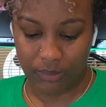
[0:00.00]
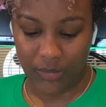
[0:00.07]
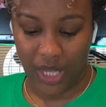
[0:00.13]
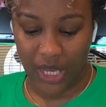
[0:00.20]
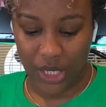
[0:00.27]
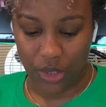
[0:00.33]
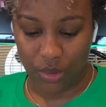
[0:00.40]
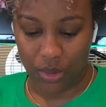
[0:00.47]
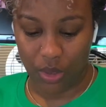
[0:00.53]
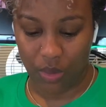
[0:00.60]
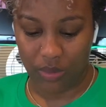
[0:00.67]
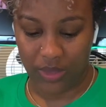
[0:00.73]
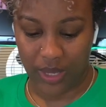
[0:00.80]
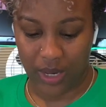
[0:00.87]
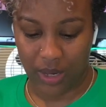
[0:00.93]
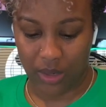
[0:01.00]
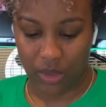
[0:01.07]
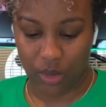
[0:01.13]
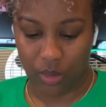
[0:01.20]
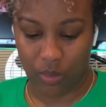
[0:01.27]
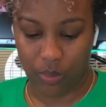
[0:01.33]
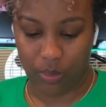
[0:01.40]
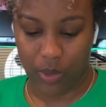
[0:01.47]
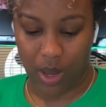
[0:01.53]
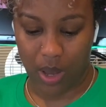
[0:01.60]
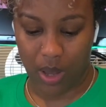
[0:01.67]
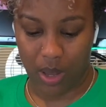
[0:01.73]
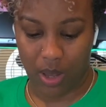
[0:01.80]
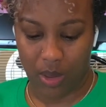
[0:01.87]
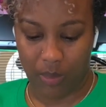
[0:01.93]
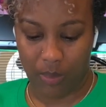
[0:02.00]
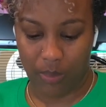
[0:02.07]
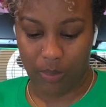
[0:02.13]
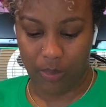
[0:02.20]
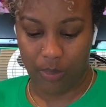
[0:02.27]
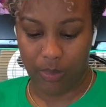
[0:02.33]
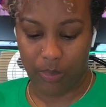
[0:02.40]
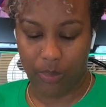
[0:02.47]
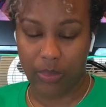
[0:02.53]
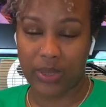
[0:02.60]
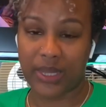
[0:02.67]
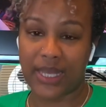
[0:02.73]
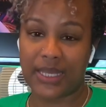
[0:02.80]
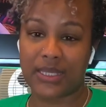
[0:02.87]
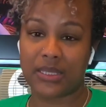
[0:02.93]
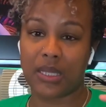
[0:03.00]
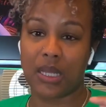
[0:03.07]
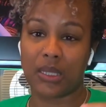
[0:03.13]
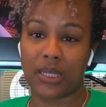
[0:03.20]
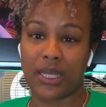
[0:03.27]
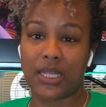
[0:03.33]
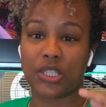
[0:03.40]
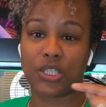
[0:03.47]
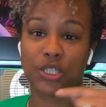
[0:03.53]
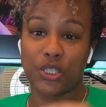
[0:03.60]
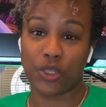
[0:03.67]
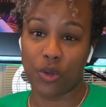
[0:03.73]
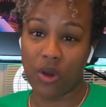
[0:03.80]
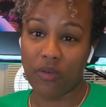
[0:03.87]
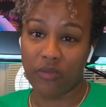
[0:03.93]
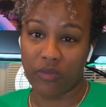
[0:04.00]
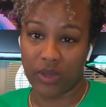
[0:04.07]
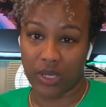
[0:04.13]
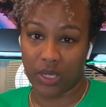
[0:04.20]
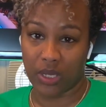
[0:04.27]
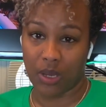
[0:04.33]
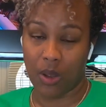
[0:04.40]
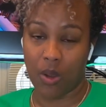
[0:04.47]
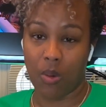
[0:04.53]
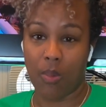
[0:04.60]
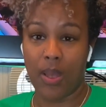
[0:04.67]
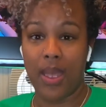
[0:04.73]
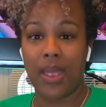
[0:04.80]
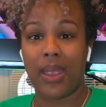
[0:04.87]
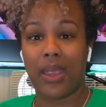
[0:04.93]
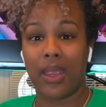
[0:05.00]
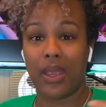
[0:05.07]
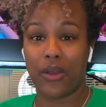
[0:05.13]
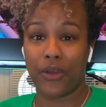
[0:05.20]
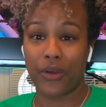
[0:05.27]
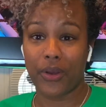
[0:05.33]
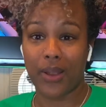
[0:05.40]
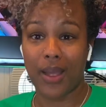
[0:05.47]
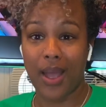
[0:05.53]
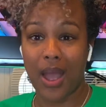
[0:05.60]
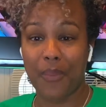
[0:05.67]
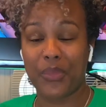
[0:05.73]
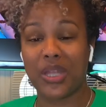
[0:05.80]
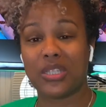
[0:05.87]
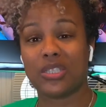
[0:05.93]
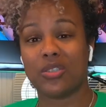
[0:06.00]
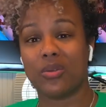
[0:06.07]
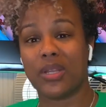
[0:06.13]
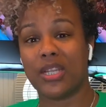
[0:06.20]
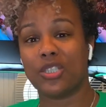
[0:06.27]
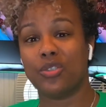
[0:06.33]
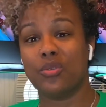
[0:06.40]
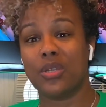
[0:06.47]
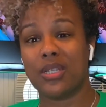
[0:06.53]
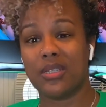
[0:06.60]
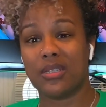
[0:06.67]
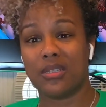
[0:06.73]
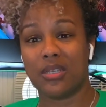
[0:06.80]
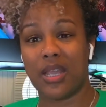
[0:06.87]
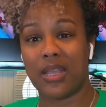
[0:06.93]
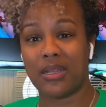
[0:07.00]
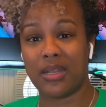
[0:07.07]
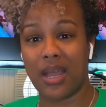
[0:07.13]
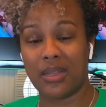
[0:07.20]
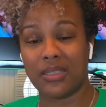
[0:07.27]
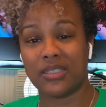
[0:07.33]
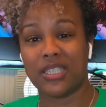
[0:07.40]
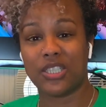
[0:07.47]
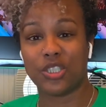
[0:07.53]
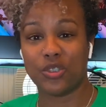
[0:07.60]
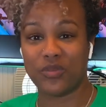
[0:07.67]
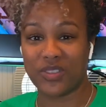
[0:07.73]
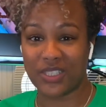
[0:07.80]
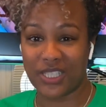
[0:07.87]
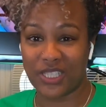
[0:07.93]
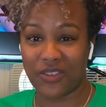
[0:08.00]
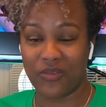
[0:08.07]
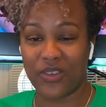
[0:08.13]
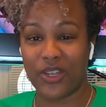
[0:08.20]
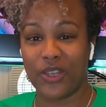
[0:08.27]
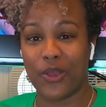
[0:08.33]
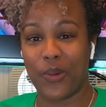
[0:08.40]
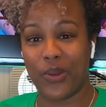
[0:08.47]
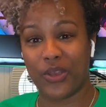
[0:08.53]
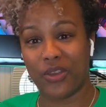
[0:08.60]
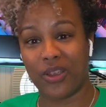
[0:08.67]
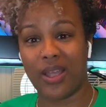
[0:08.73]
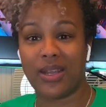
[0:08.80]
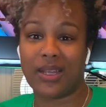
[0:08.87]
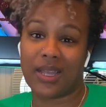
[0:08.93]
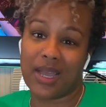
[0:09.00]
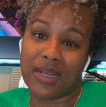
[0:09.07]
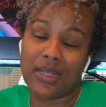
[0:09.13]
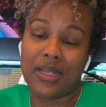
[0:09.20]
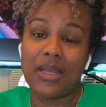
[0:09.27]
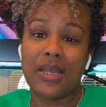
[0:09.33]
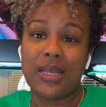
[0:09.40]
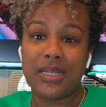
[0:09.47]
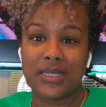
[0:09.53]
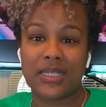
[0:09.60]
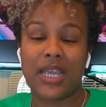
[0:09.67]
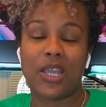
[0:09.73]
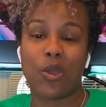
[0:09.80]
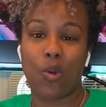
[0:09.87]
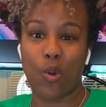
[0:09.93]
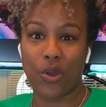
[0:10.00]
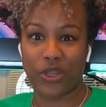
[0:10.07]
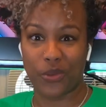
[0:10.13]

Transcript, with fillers: and you go there, you uh, place a link to your video in her comments so that you can acknowledge that you've seen the video and you're going to kind of take on the